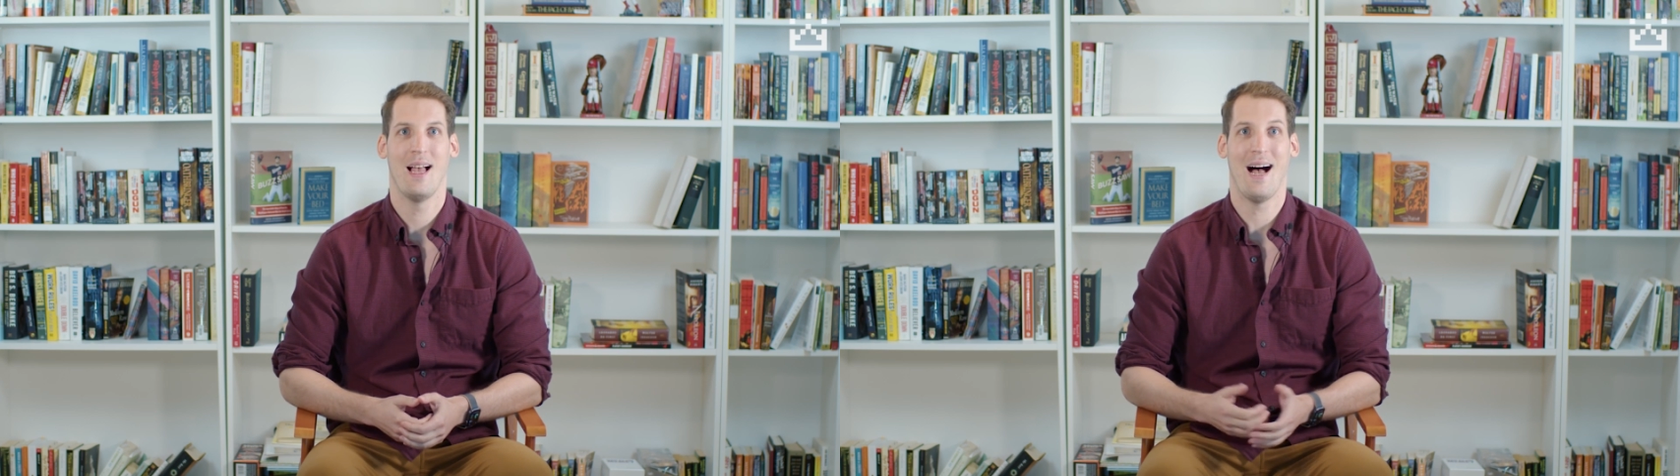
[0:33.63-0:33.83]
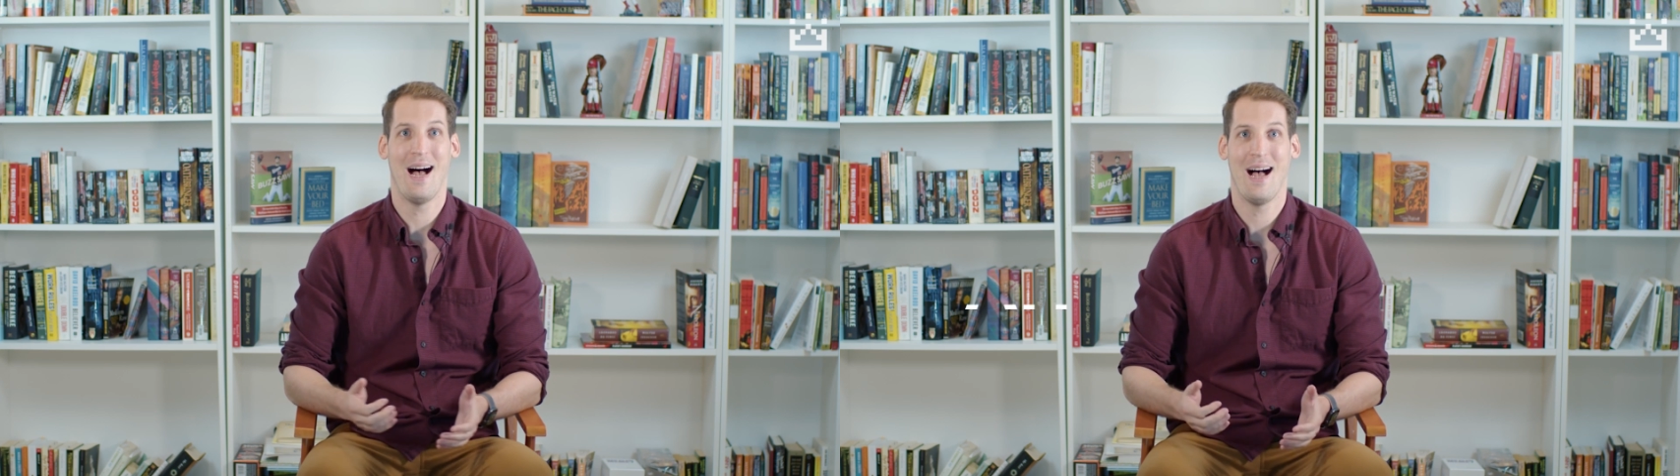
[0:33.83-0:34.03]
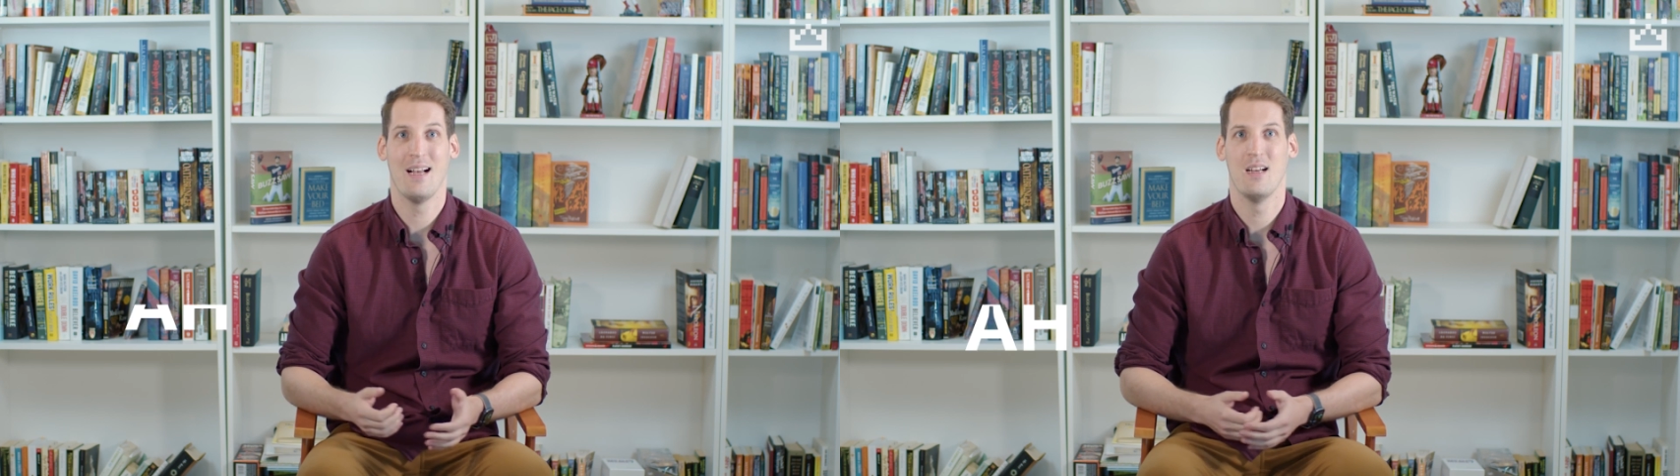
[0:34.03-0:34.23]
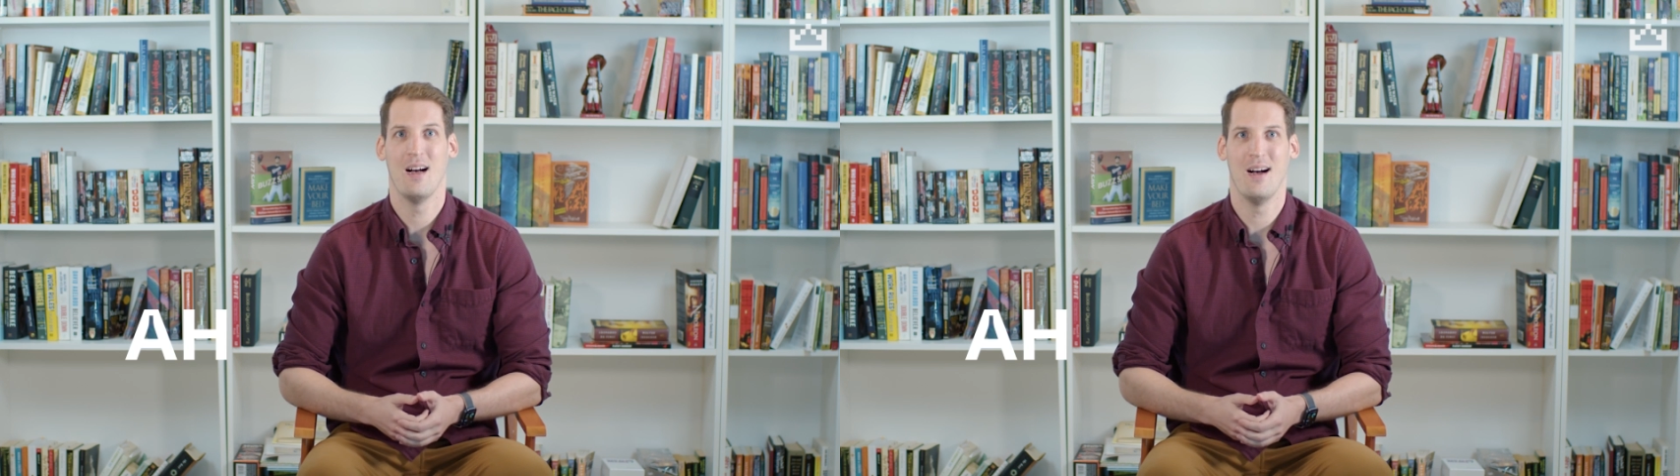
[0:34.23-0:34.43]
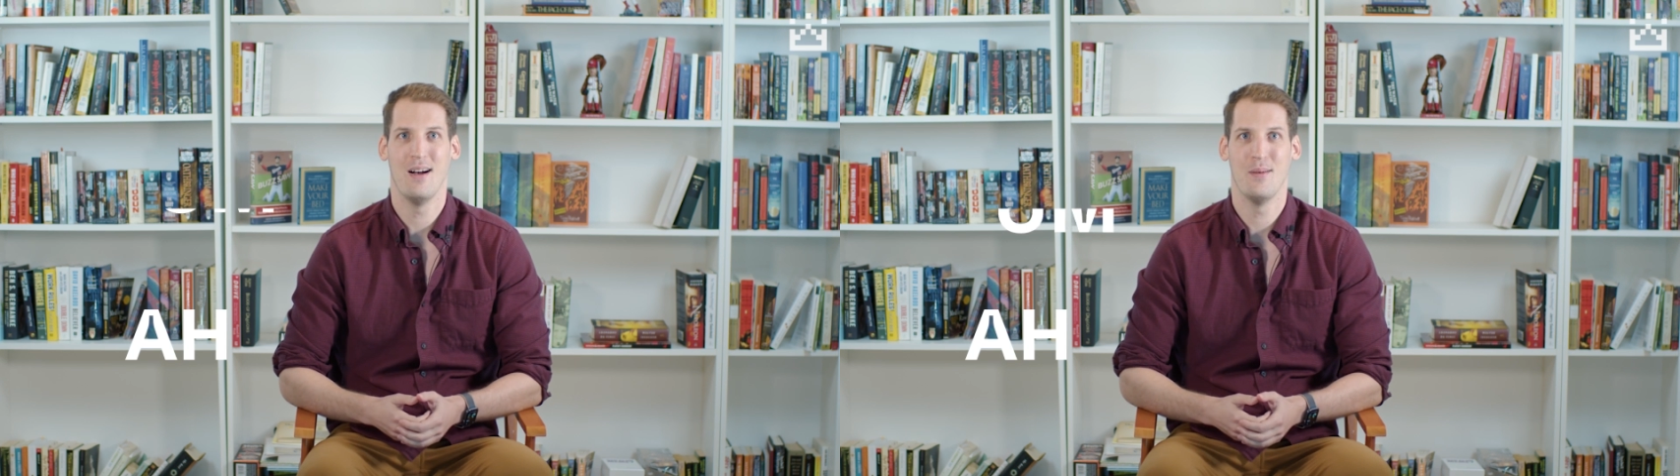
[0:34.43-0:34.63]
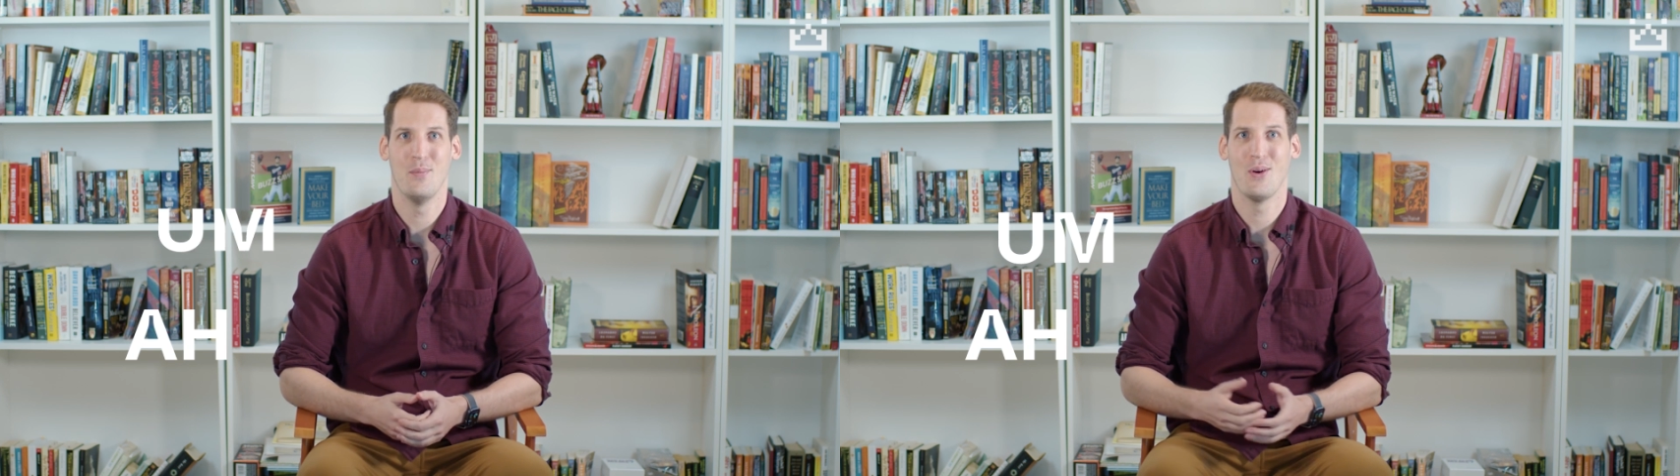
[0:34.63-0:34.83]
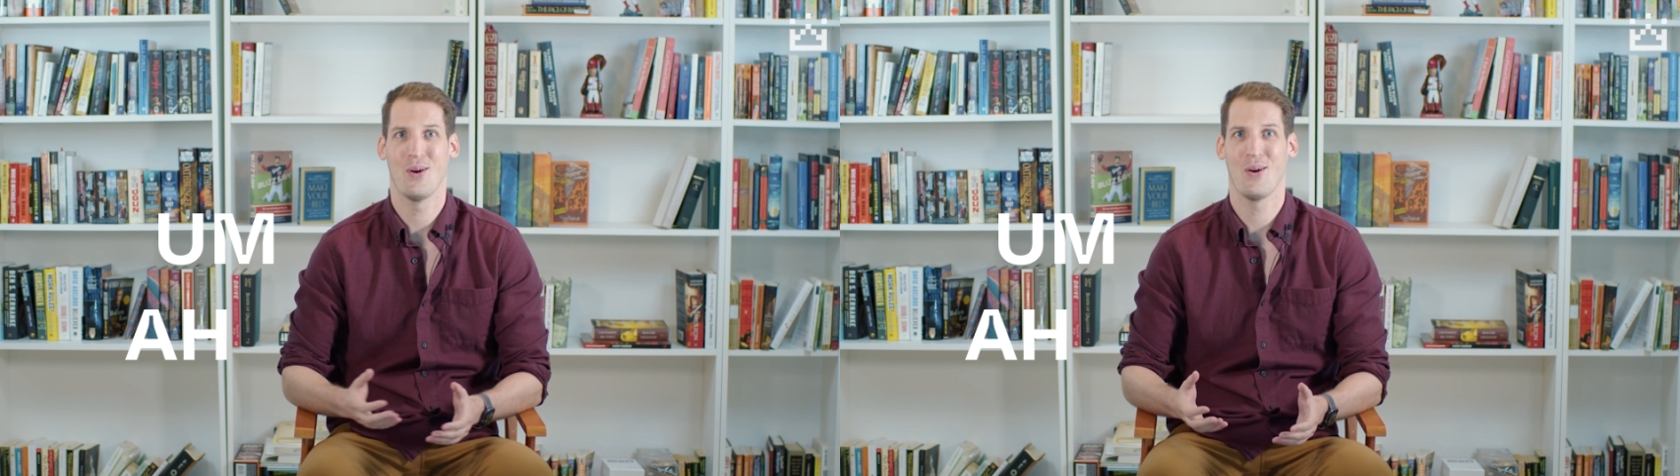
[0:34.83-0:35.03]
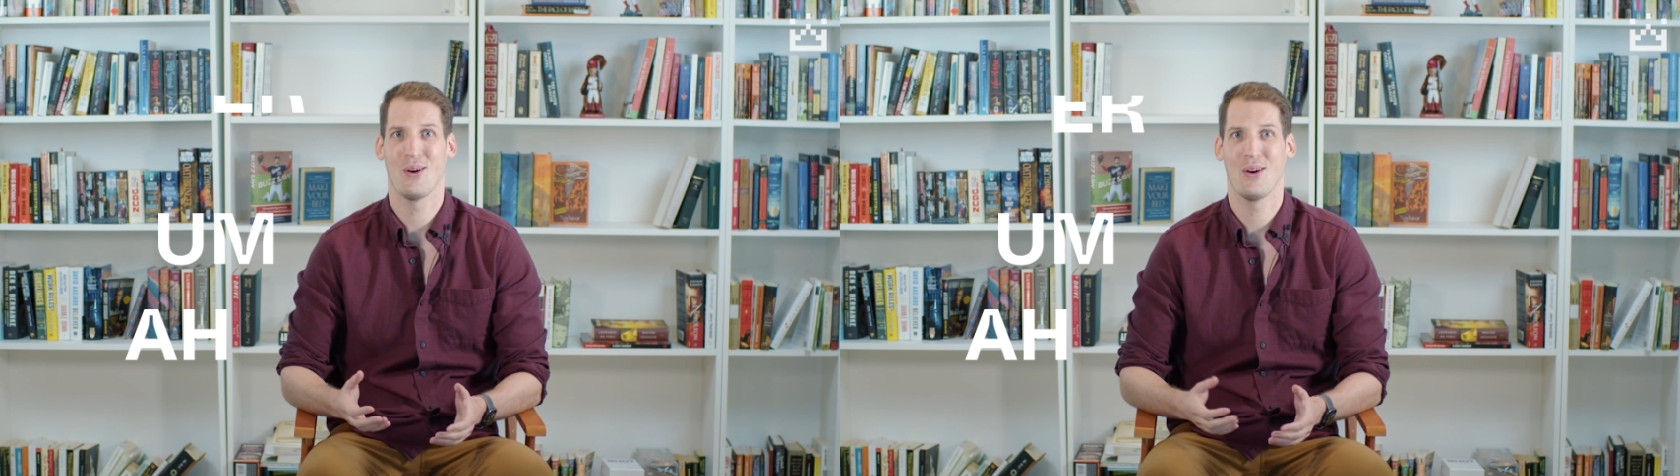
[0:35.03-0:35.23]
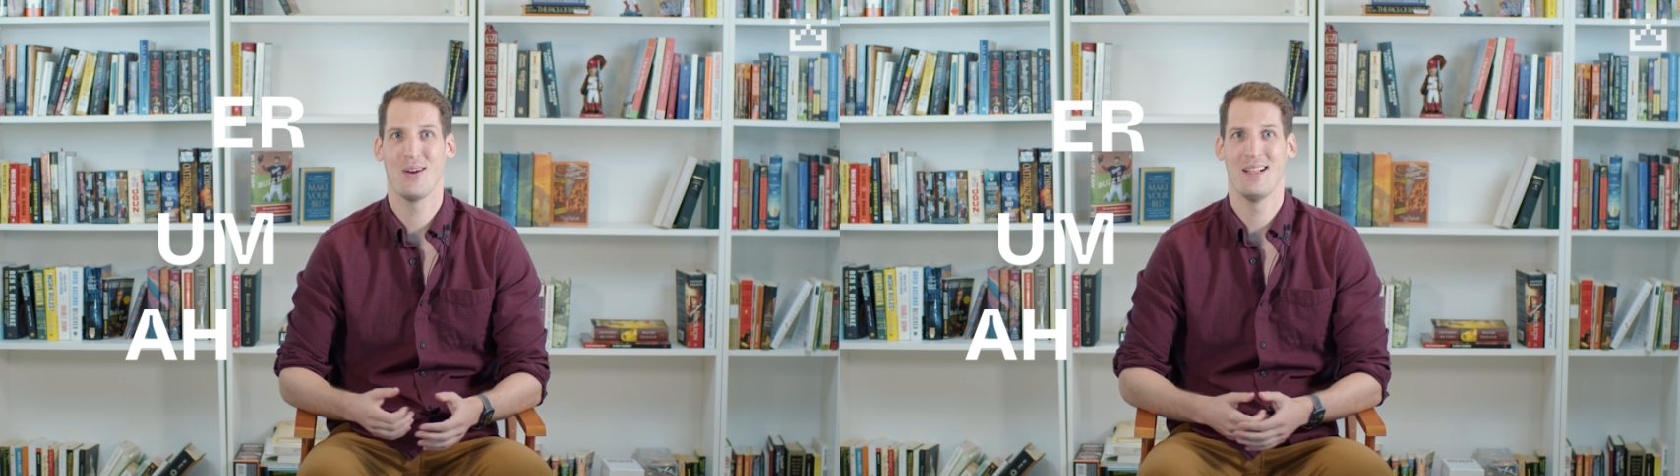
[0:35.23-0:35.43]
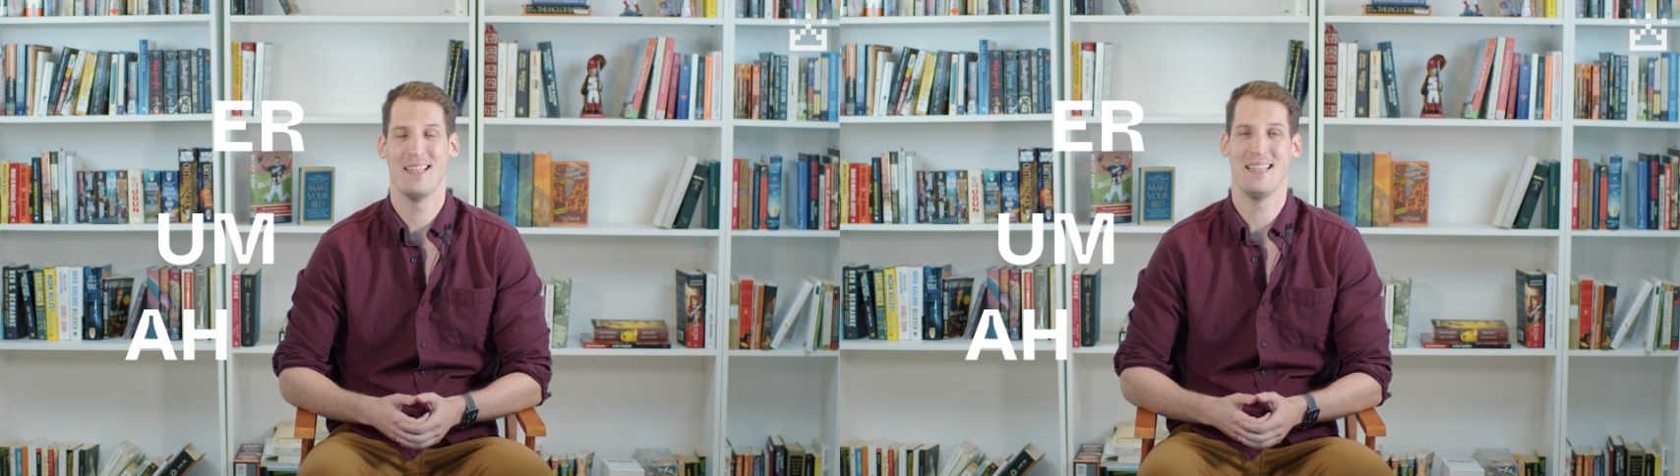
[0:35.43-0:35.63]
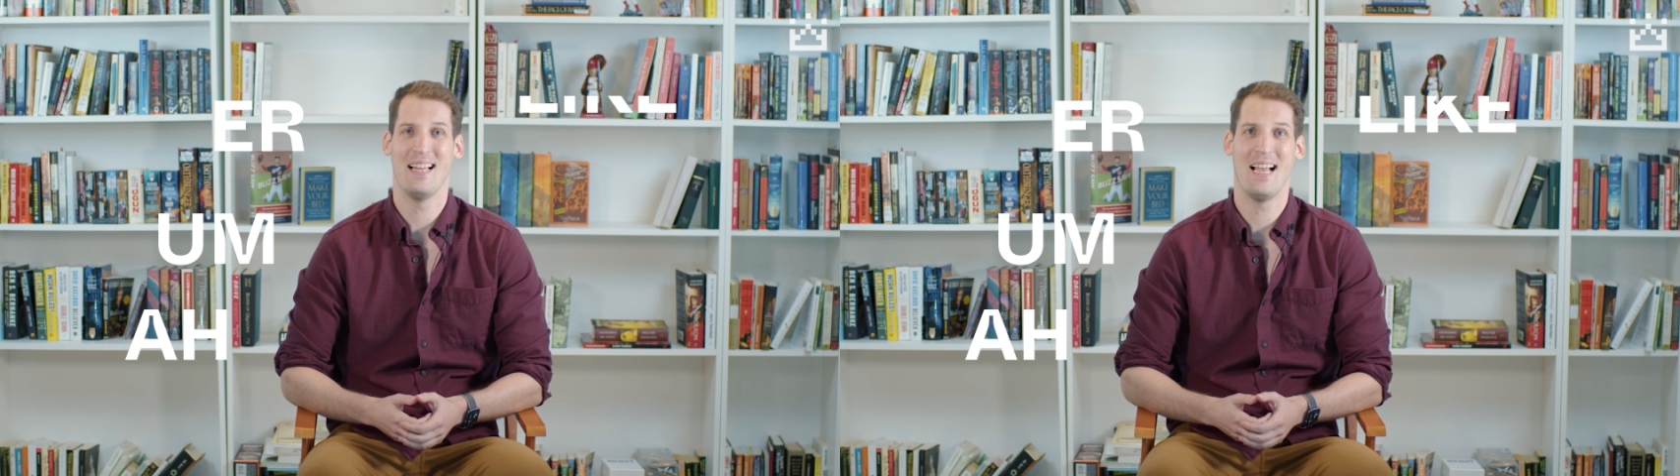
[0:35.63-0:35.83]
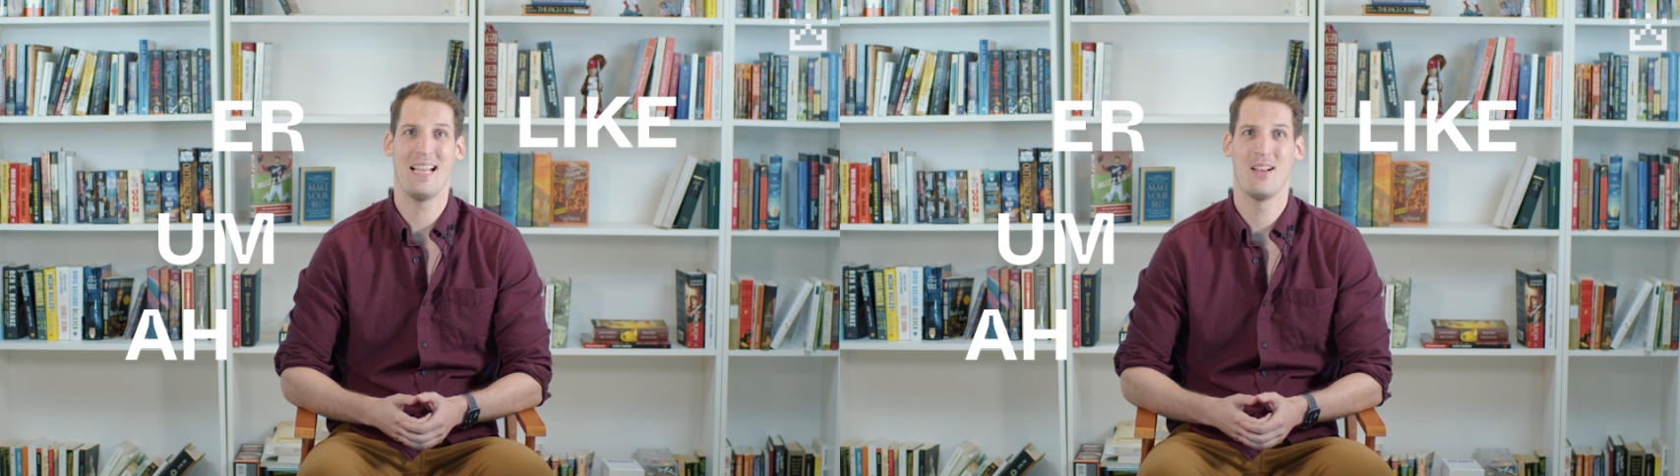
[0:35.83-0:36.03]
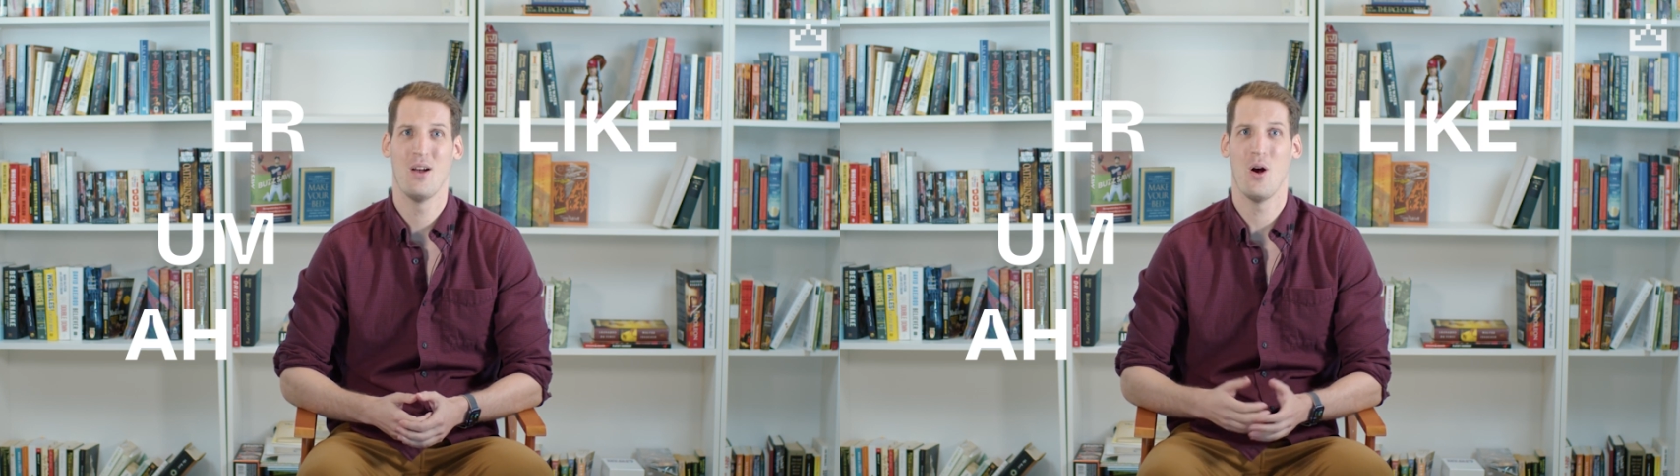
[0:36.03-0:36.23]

like,